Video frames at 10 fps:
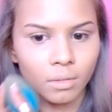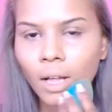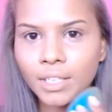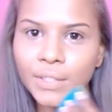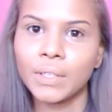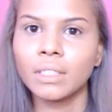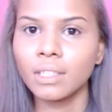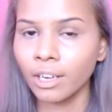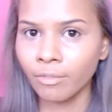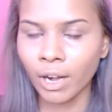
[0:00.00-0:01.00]
So you can
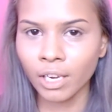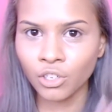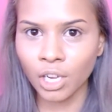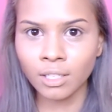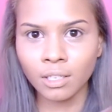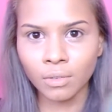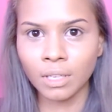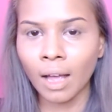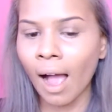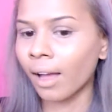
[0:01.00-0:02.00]
see already just
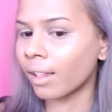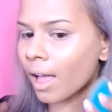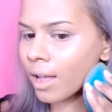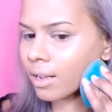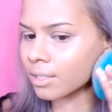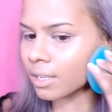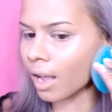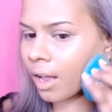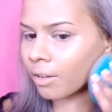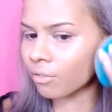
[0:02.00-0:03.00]
using highlight to
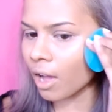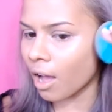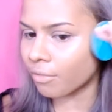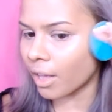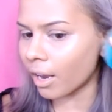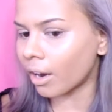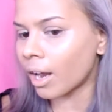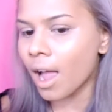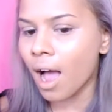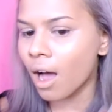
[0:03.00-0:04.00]
kind of carve that
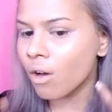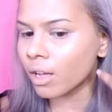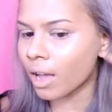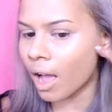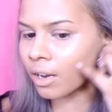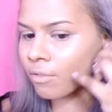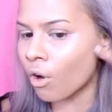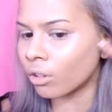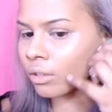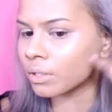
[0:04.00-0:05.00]
area out, it kind of
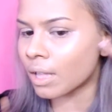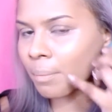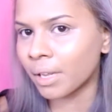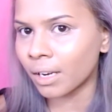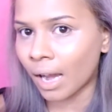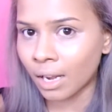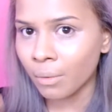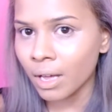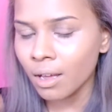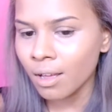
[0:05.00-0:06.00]
hollows that bit in
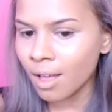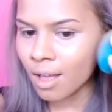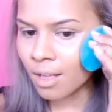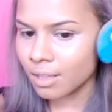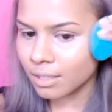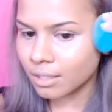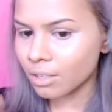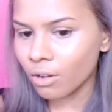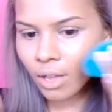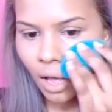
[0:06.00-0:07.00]
anyway.
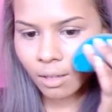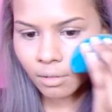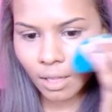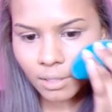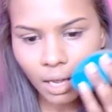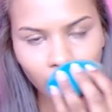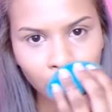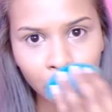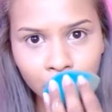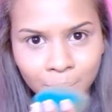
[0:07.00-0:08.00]
So yeah, that's kind of
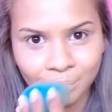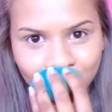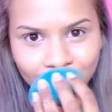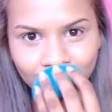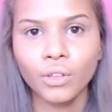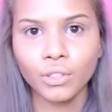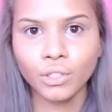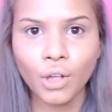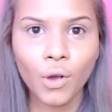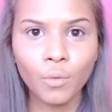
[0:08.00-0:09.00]
cool.
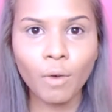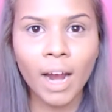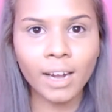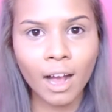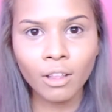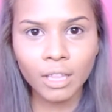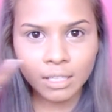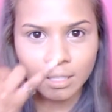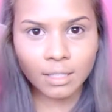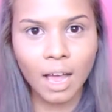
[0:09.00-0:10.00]
So right now
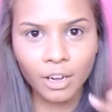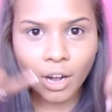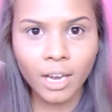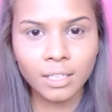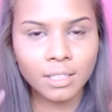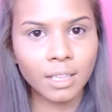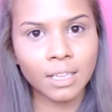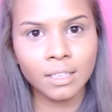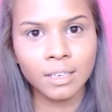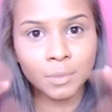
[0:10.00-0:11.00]
this under eye concealer
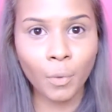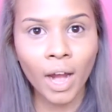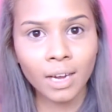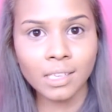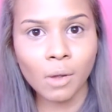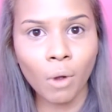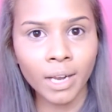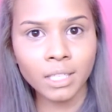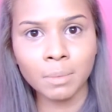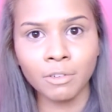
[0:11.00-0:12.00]
isn't as bright as I want
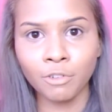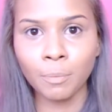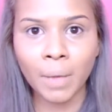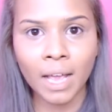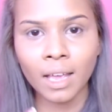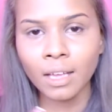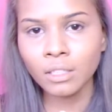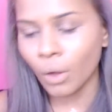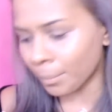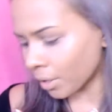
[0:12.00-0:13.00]
it to be for baking,
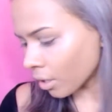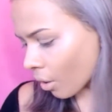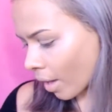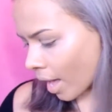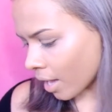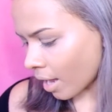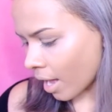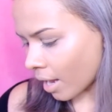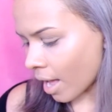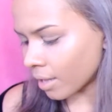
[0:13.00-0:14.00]
so I'm going to go ahead
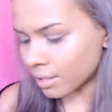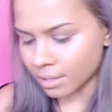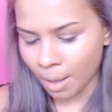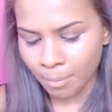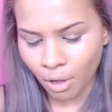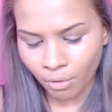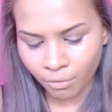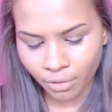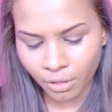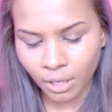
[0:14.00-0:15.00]
and add some of
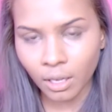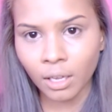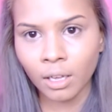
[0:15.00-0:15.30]
the